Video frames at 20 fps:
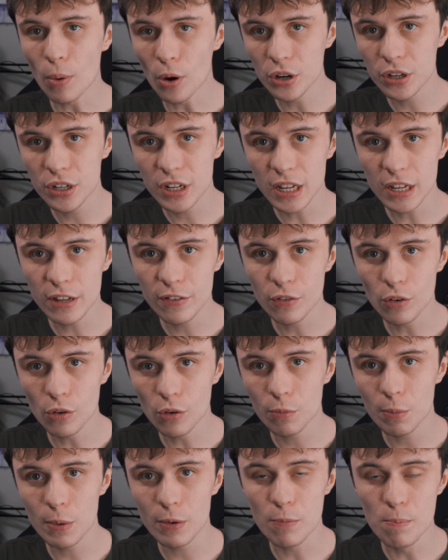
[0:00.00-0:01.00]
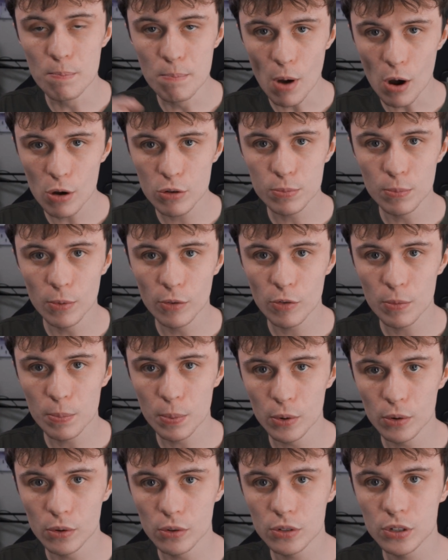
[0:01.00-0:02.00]
by default with most
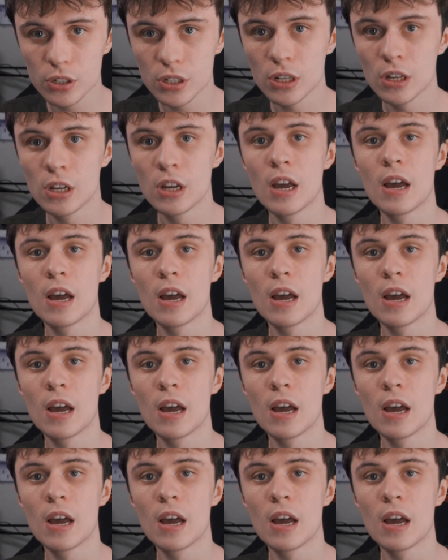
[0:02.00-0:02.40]
motherboards,